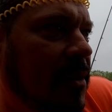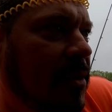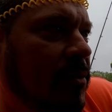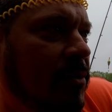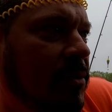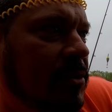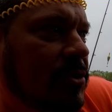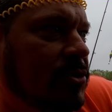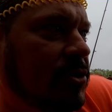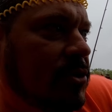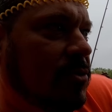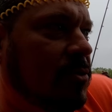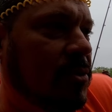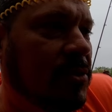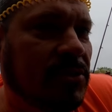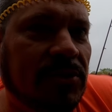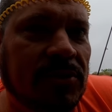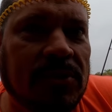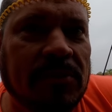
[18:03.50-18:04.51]
not really sure
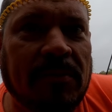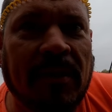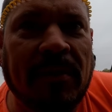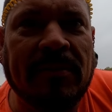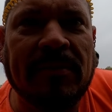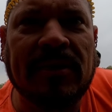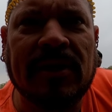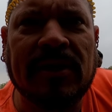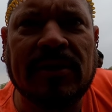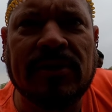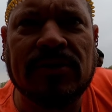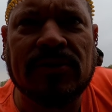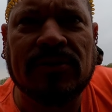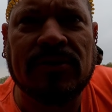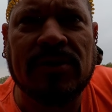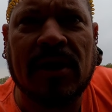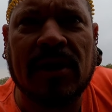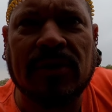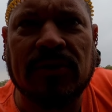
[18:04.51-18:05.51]
what to do. Maybe they're
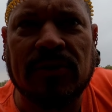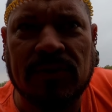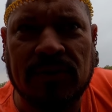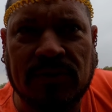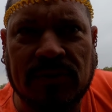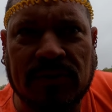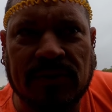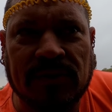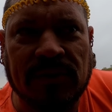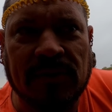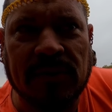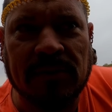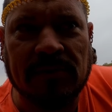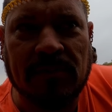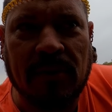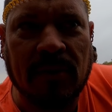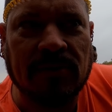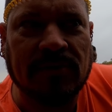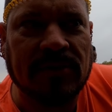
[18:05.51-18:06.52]
just not used to
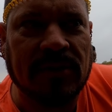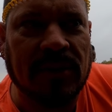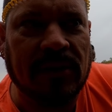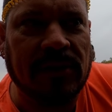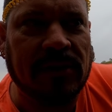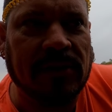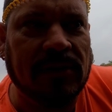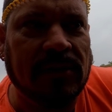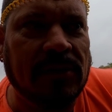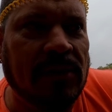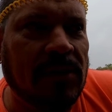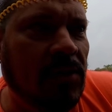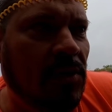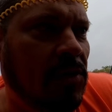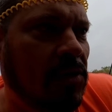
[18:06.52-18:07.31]
seeing boats out here.